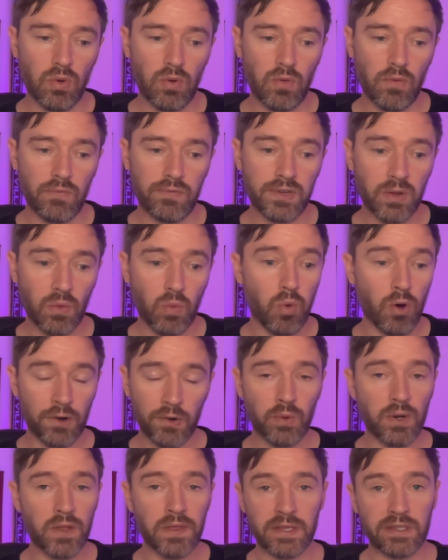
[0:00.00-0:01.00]
Villa want to
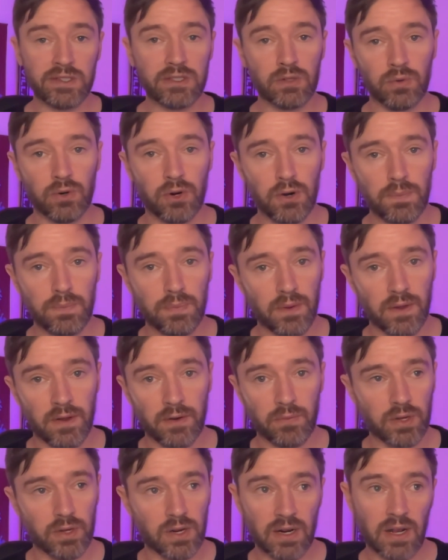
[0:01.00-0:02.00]
win this group, and
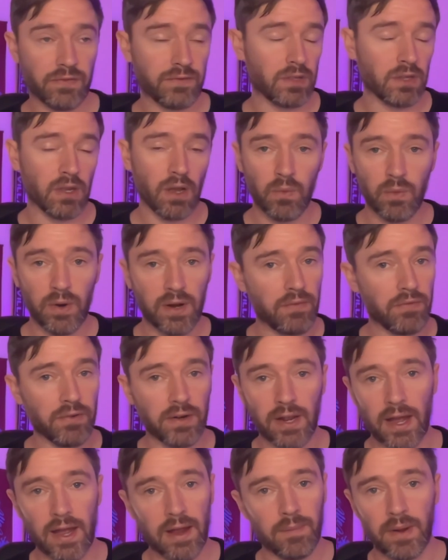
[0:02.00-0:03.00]
we're going to have to go and win every
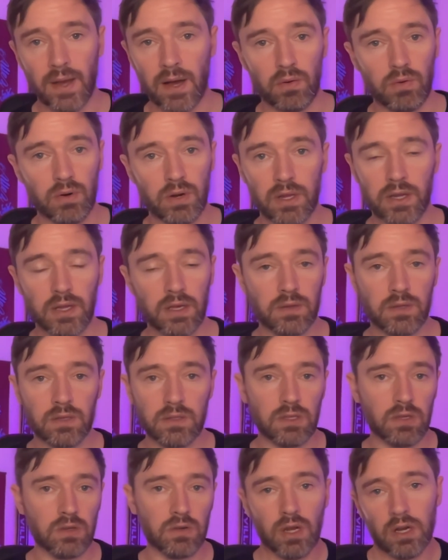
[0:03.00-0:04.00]
game now, really, because
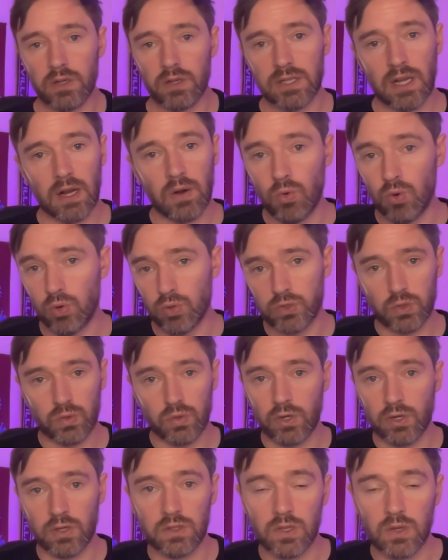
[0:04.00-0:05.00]
who knows how Warsaw are going
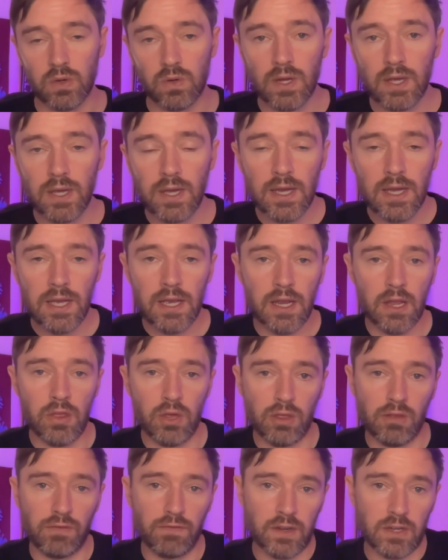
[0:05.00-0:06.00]
to do in the
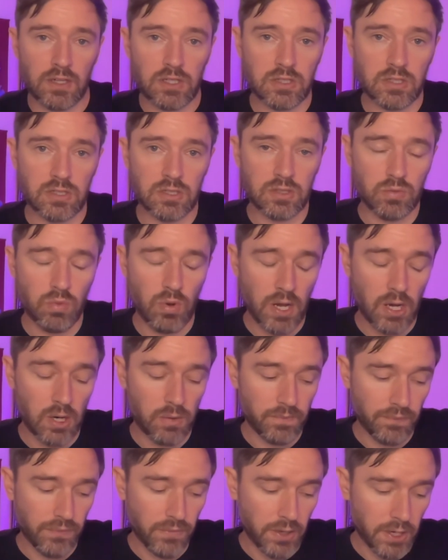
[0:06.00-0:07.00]
other fixtures as well.
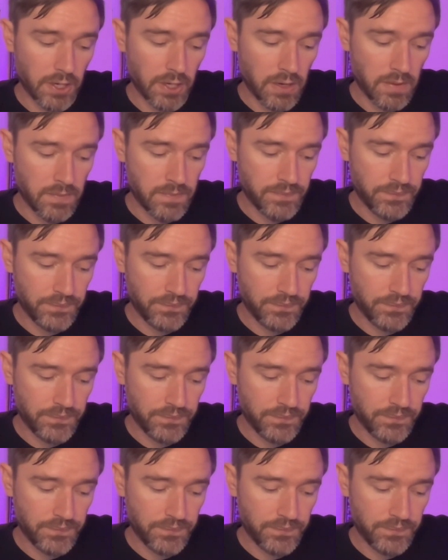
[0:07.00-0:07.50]
A